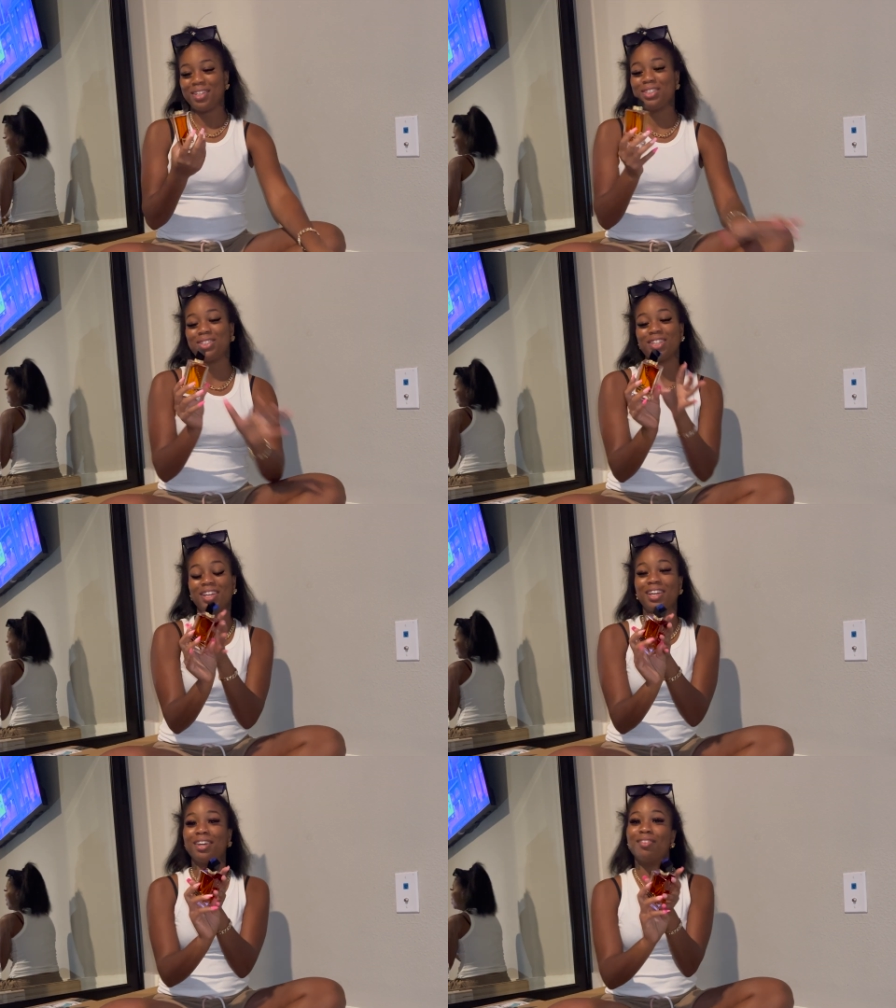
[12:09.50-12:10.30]
this
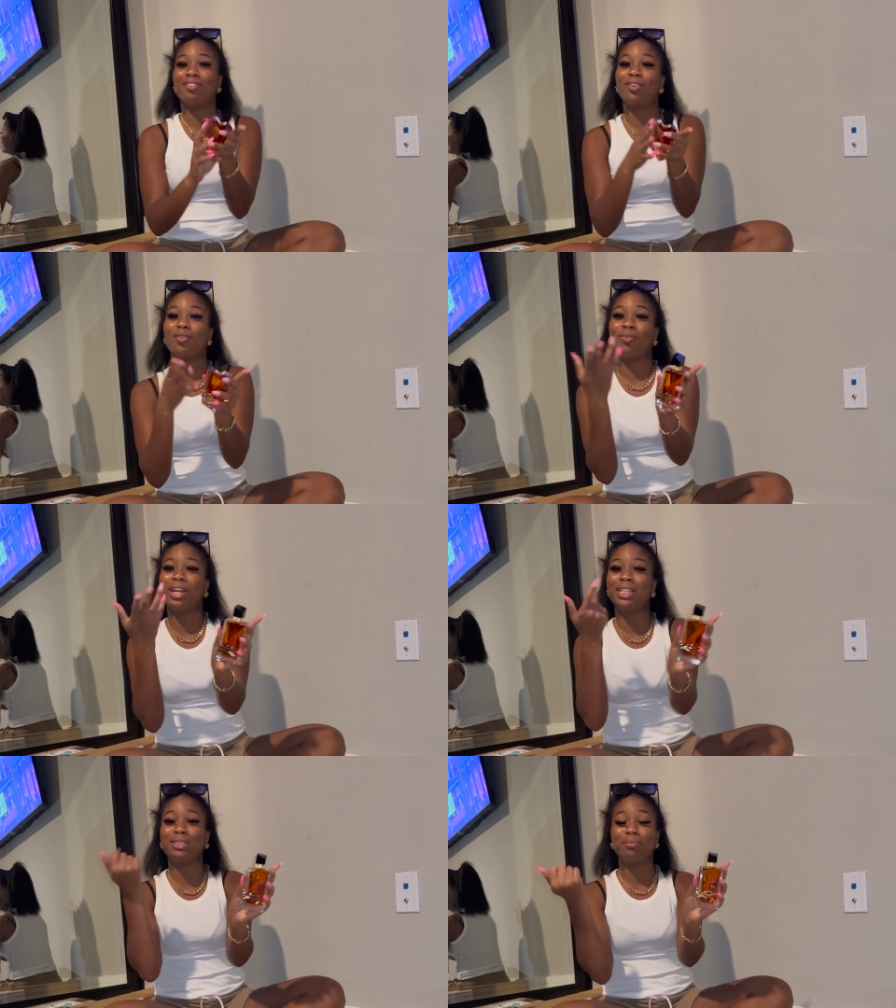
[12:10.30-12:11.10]
shit give
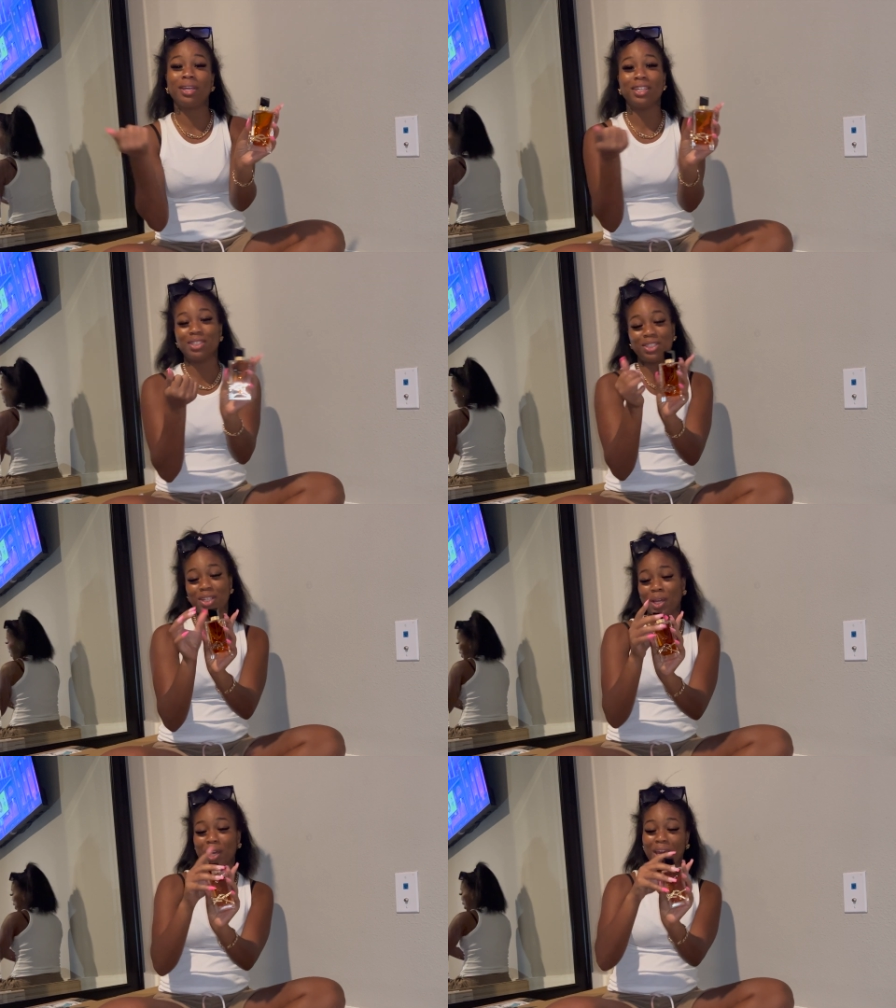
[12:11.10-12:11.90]
rich bitch
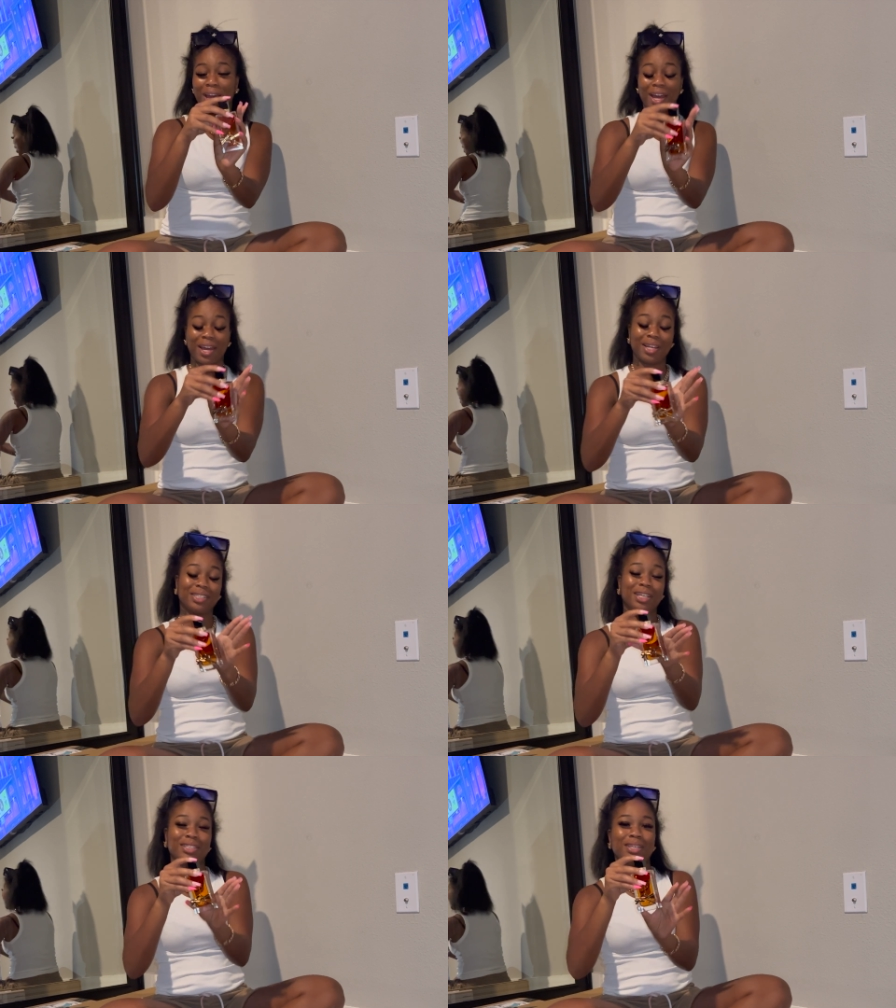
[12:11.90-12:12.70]
shit. I
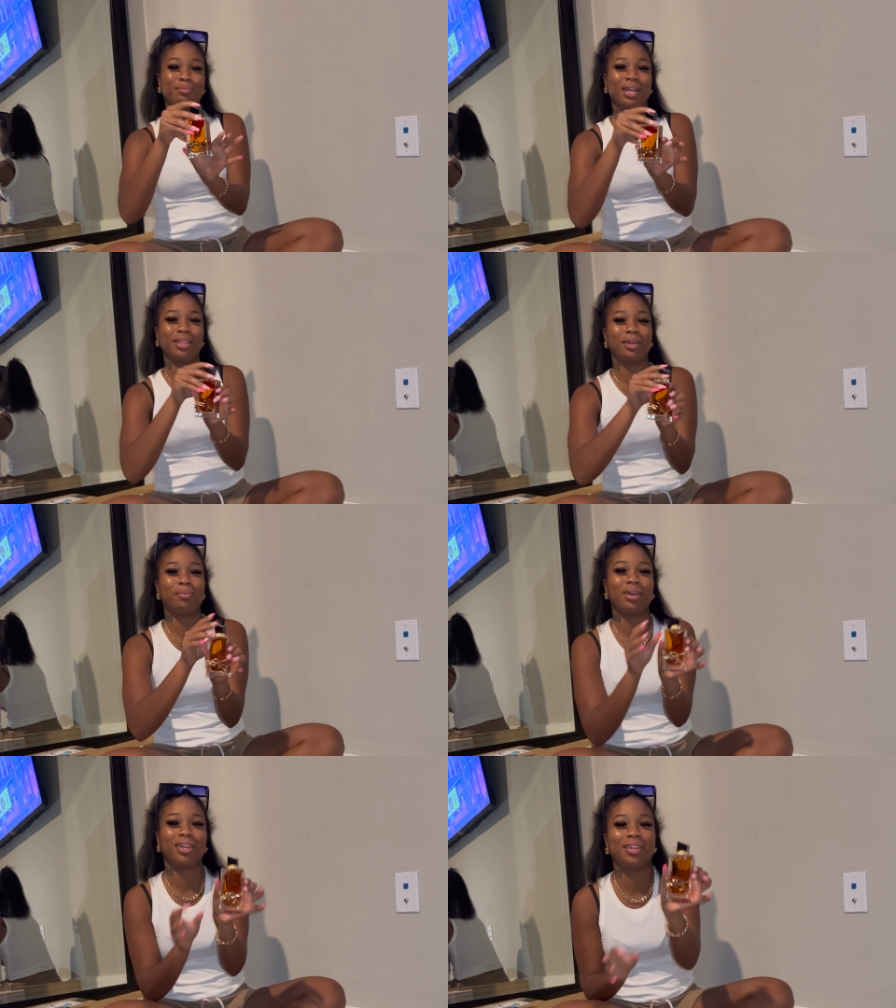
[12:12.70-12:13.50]
just ain't right the
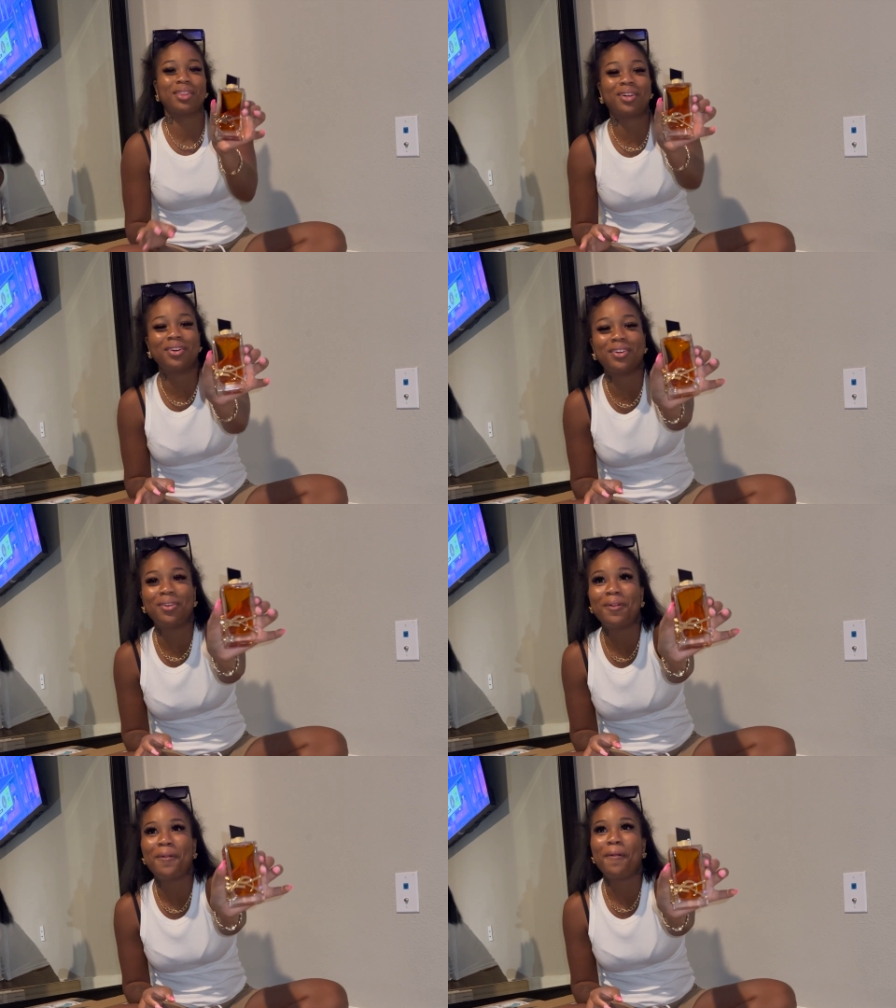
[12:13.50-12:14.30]
bank though.
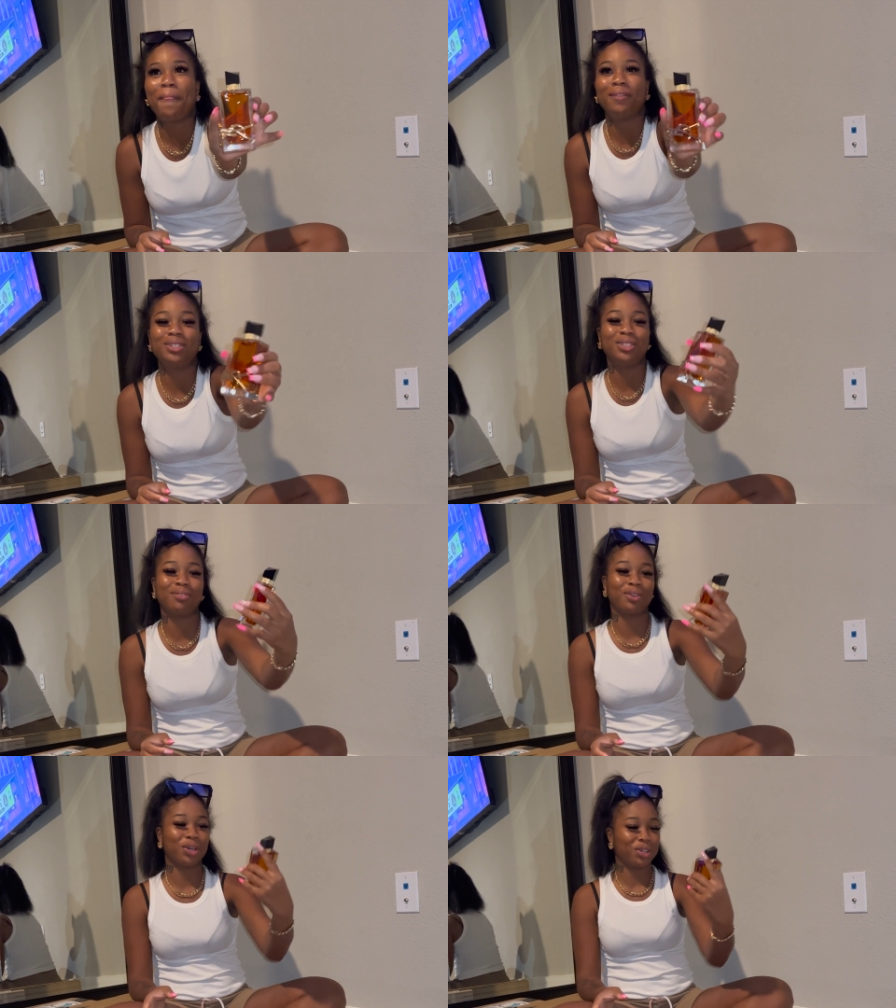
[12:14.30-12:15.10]
This shit
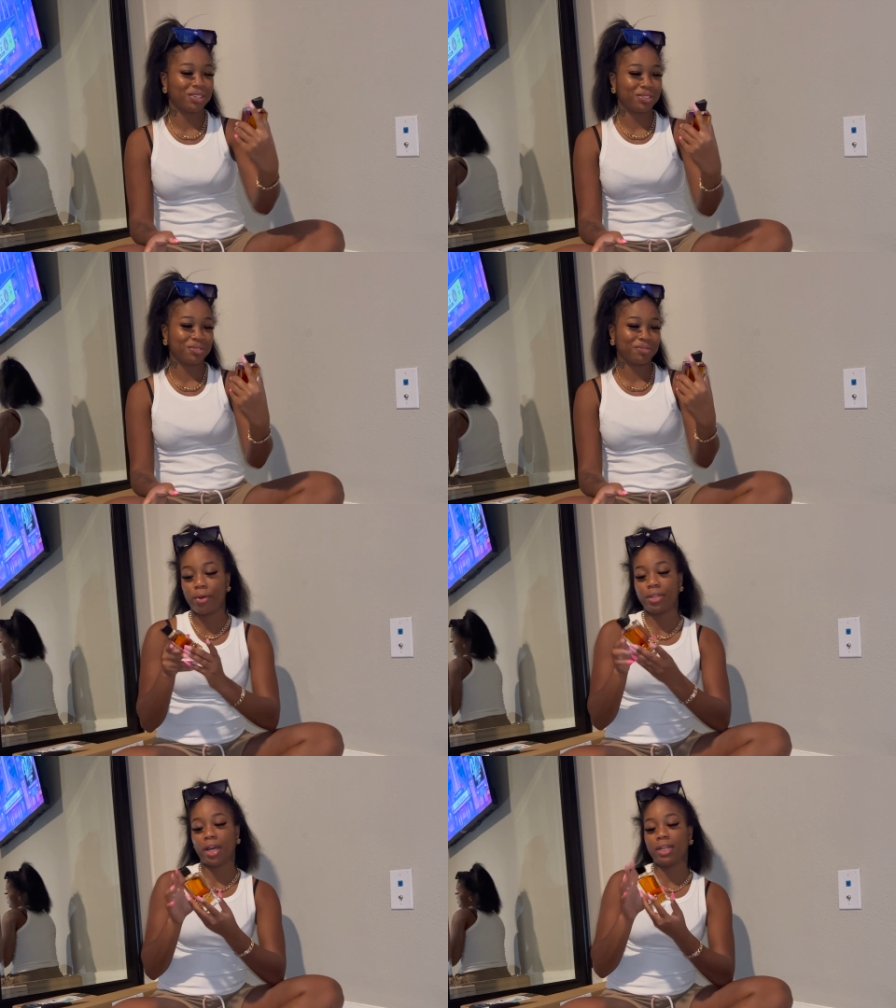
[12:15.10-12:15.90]
raw.
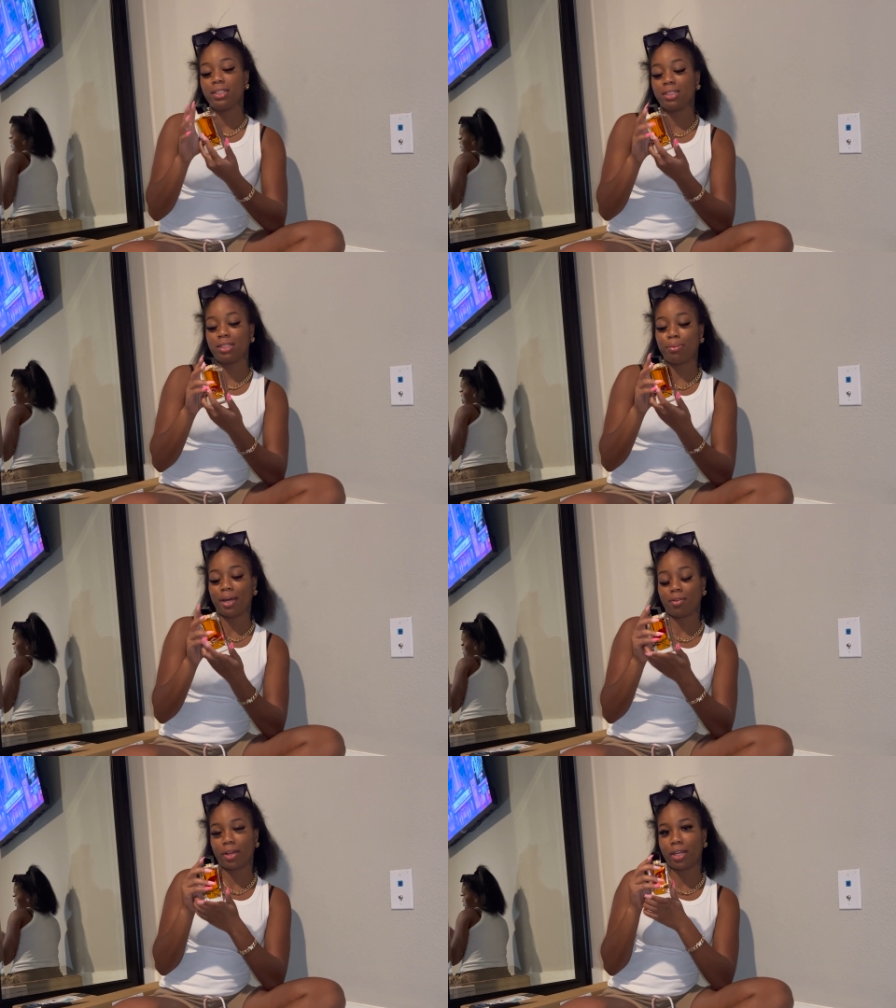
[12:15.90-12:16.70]
Well, y'all, this is a
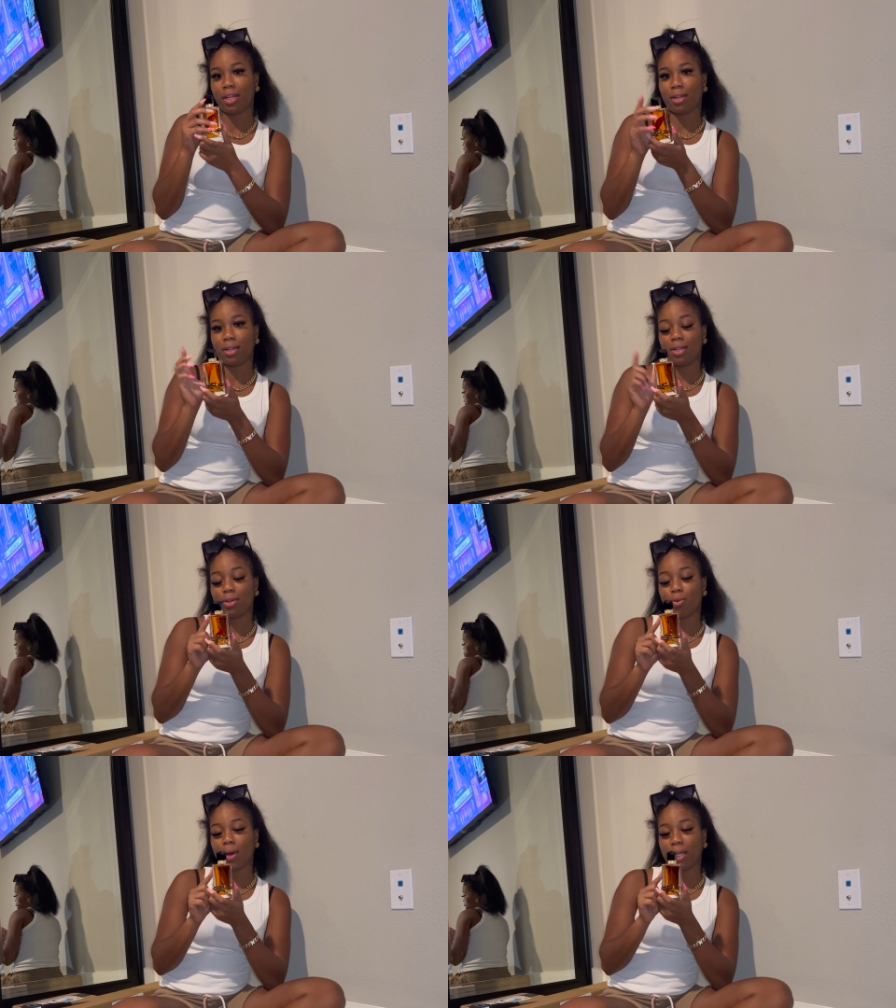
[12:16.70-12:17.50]
bottle right here, good
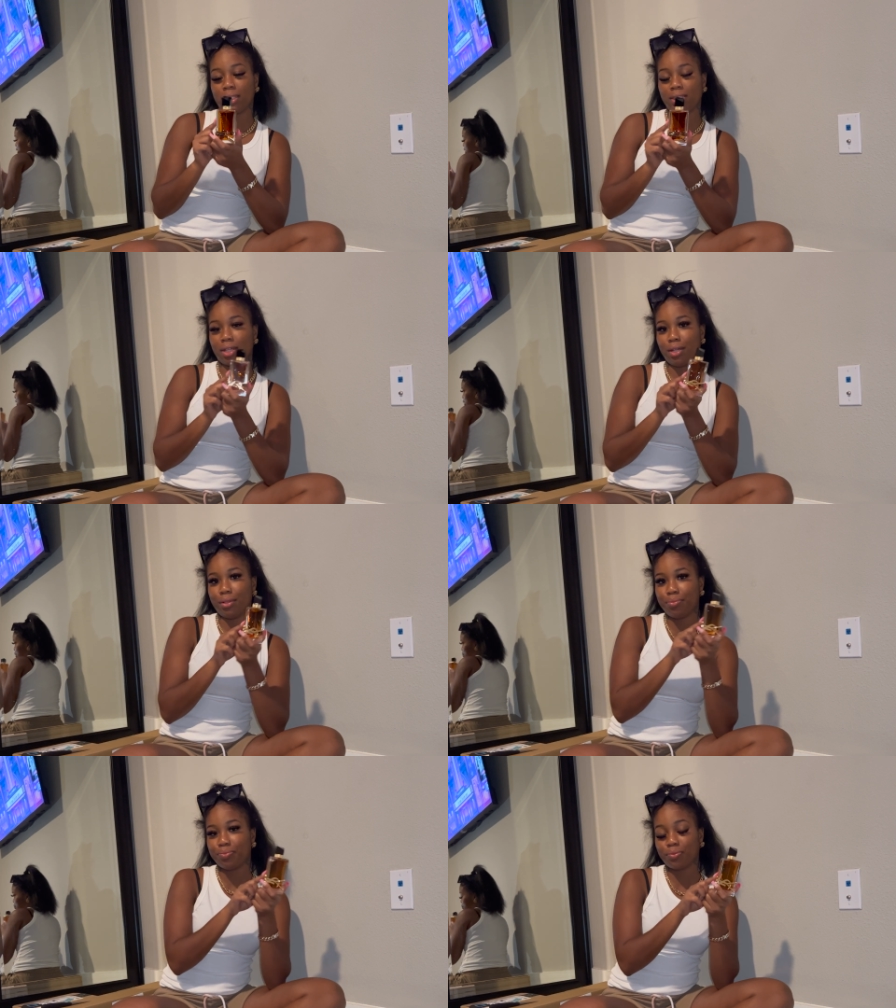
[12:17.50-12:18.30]
old YSL.